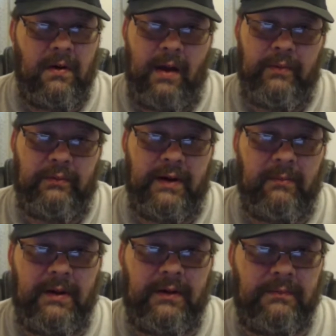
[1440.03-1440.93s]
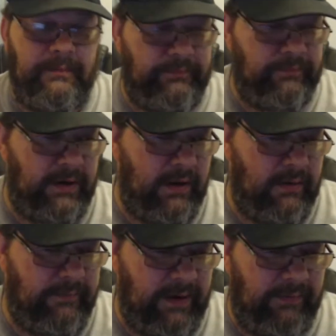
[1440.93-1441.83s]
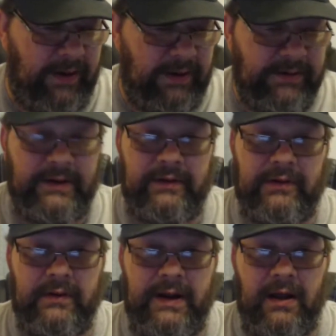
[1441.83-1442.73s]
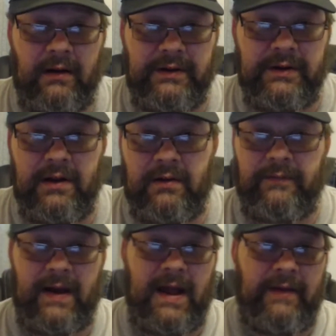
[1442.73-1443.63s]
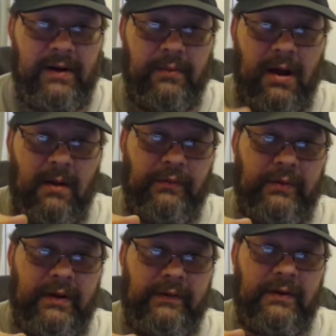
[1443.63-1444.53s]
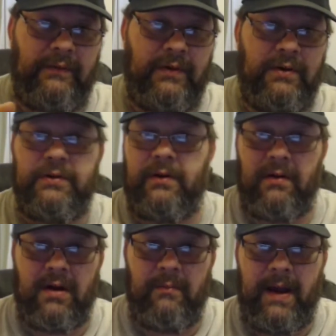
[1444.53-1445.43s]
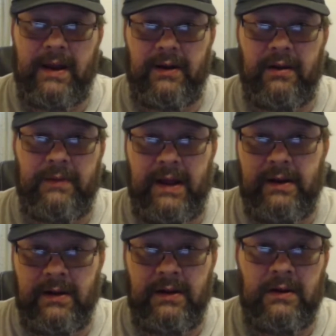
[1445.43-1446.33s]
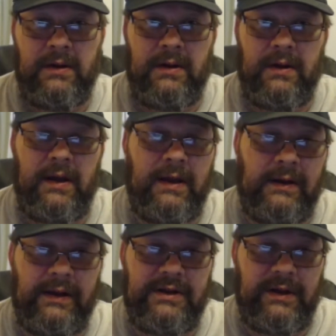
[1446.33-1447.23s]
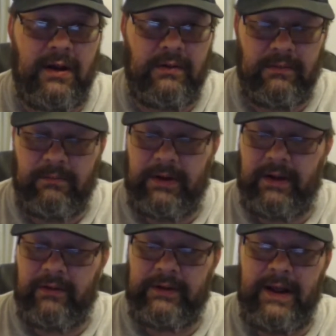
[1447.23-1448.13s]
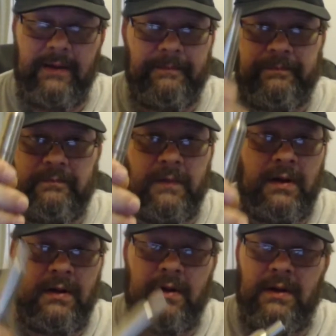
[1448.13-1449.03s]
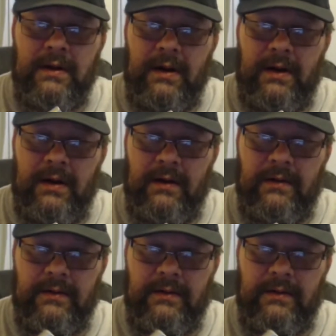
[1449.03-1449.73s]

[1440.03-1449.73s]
I would recommend them. You know, if anything changes on that, I'll let you know. If I have any problems with this in the future, I'll come back and update and let you know. But other than that, uh,